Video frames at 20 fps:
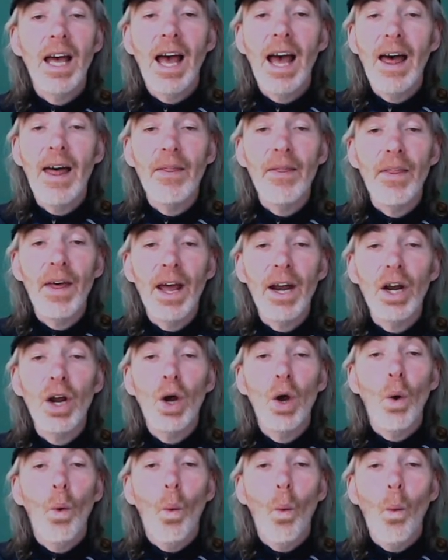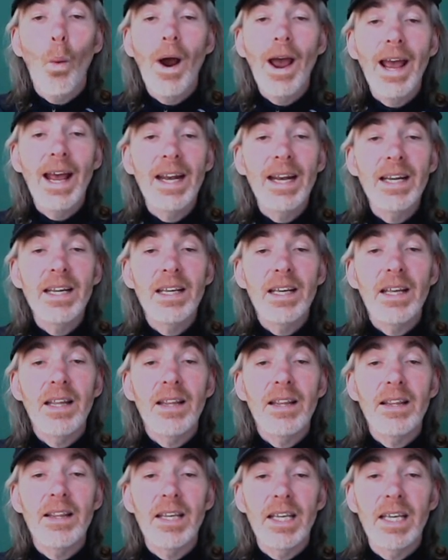and then when
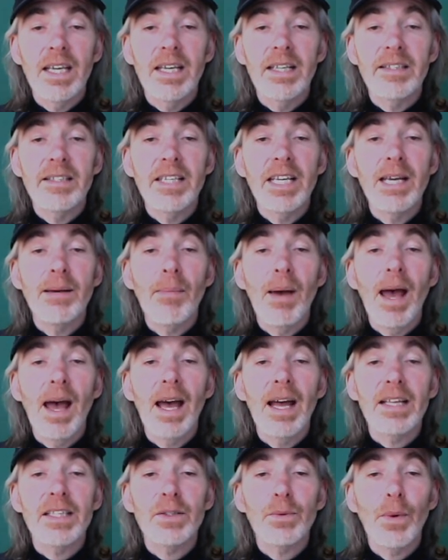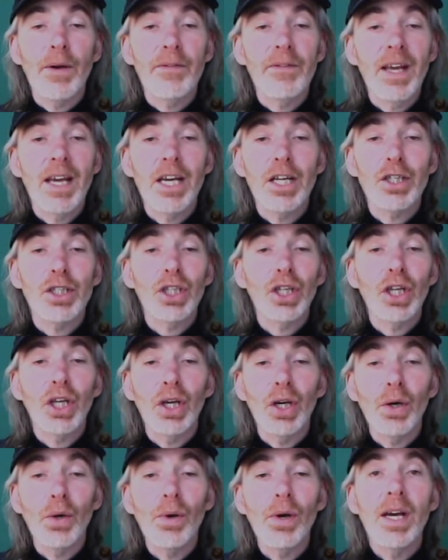the team at Zwift
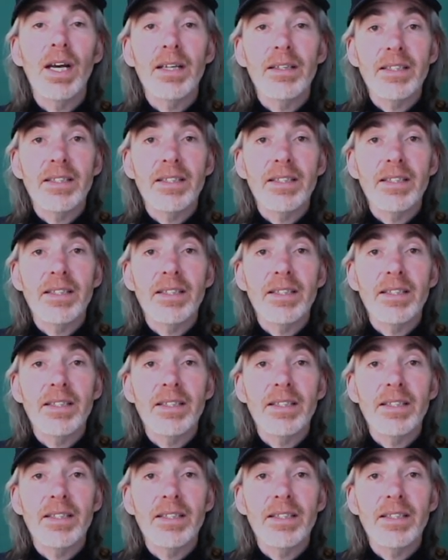HQ